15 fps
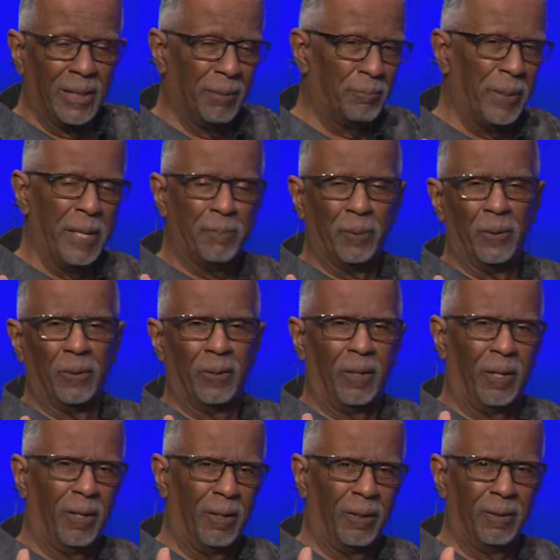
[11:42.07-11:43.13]
people
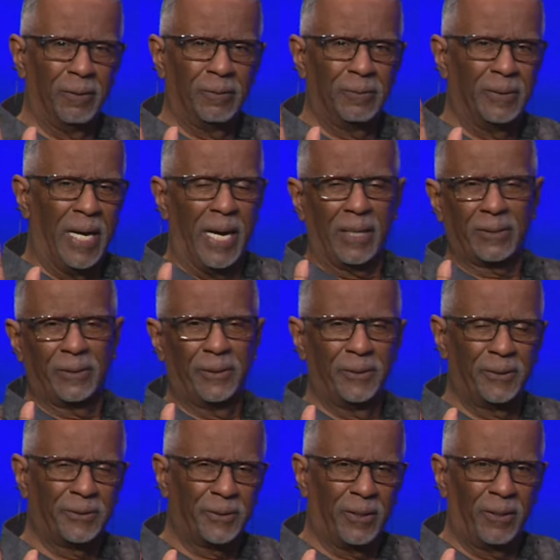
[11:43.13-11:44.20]
or
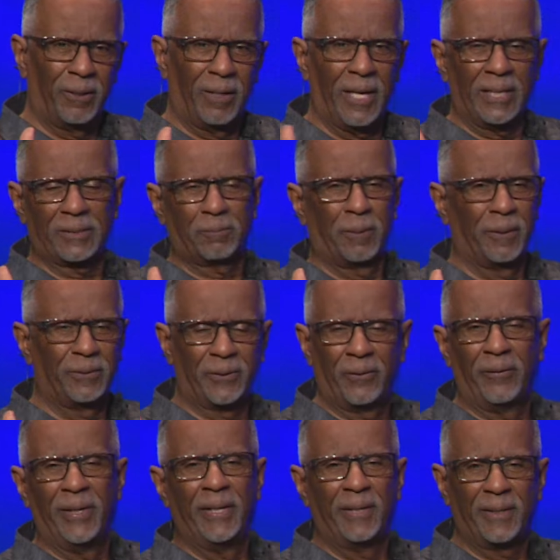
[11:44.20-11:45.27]
doctors or hospitals
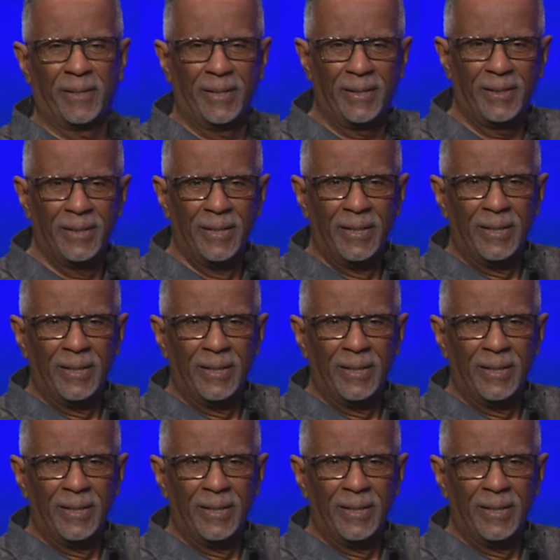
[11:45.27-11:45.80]
or anything,